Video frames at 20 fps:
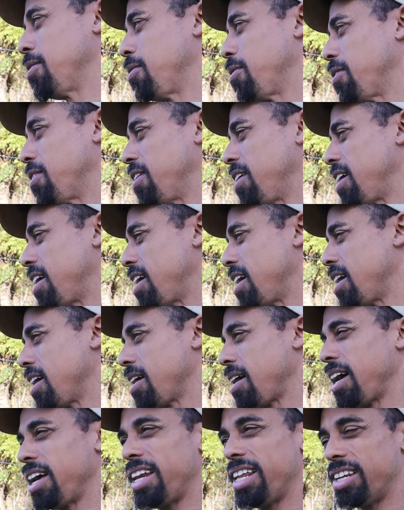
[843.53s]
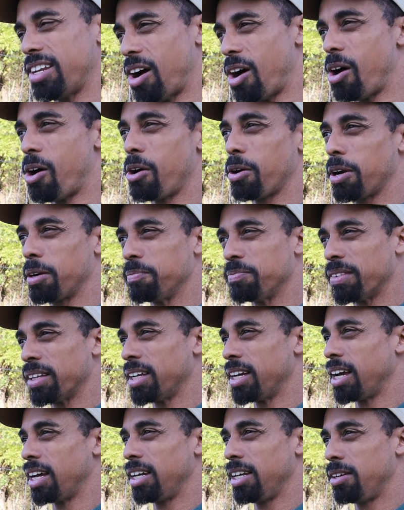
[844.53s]
or uh, I had a dog.
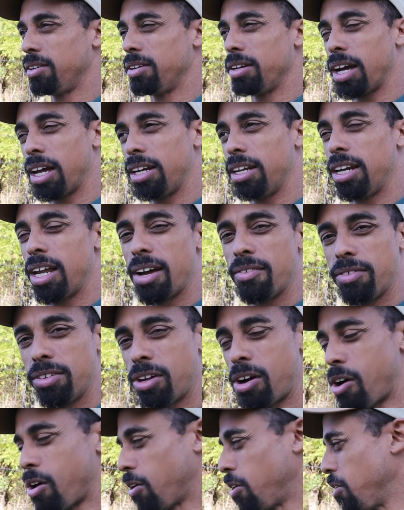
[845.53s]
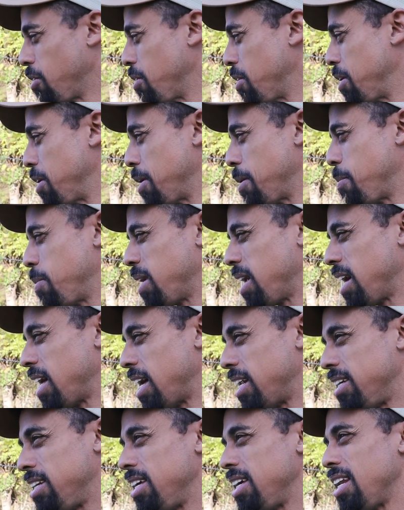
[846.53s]
I did I did have a dog growing up, but
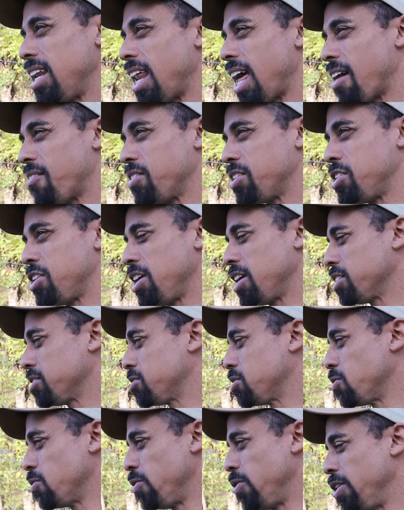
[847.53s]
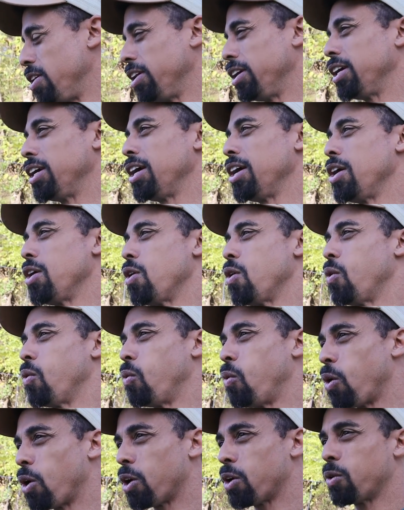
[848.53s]
I, I, didn't have a chance to really
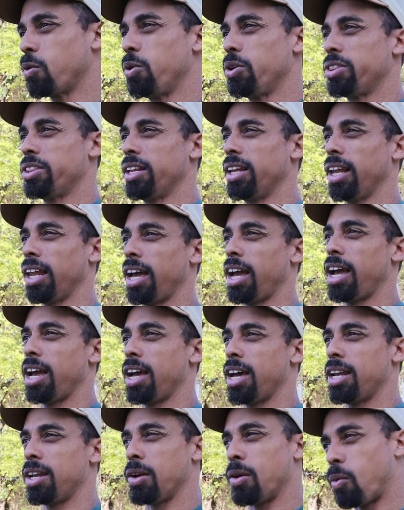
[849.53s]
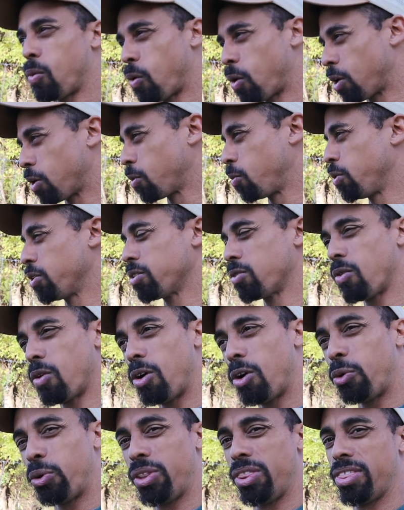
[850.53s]
work with the land, work with
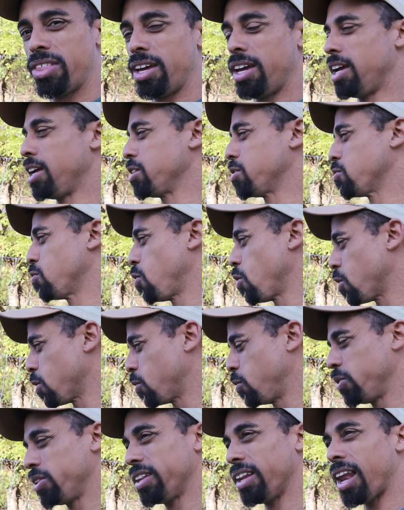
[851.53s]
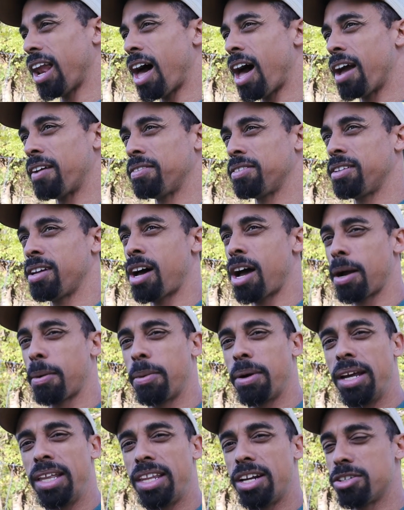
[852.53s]
growing things, work with livestock.
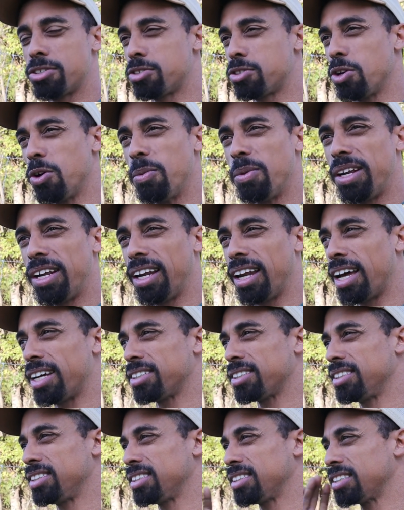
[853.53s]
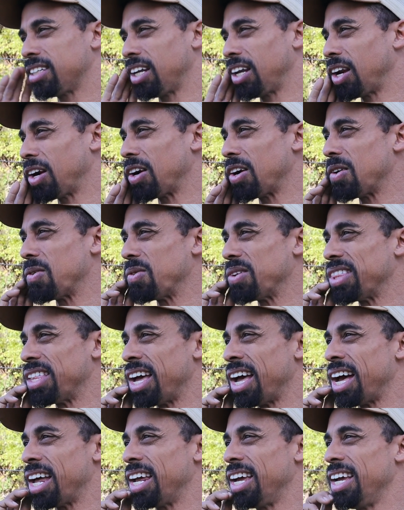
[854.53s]
And there's so many lessons to learn with
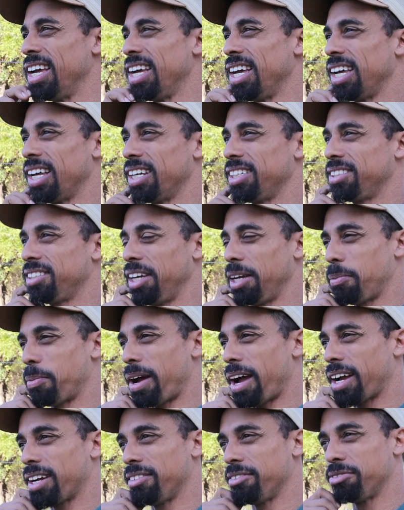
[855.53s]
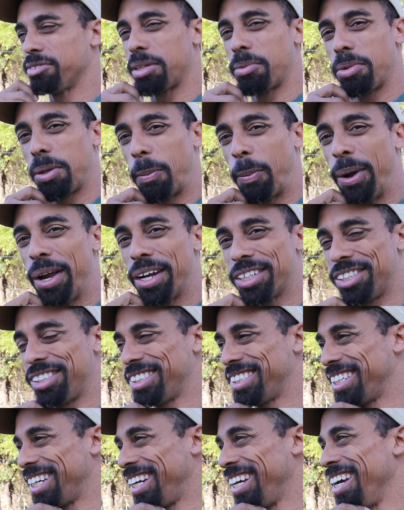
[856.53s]
that. And I just think back of some of the
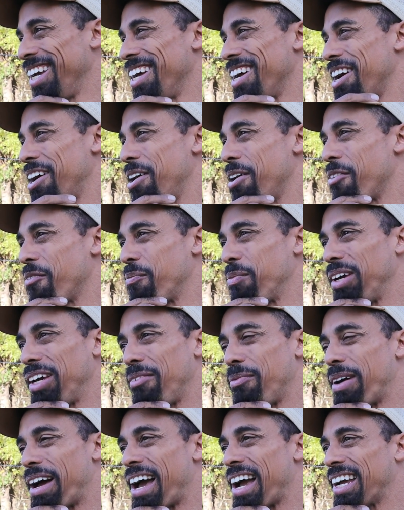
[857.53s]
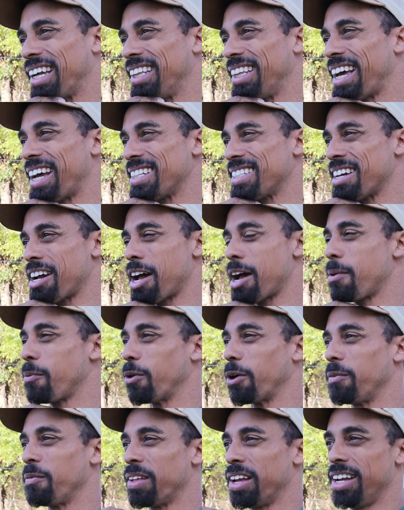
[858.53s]
pictures of, me back in that time
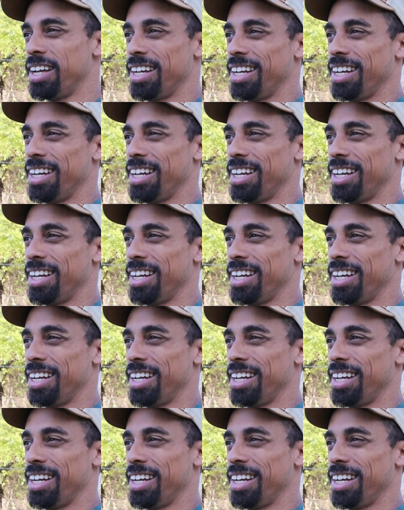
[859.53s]
where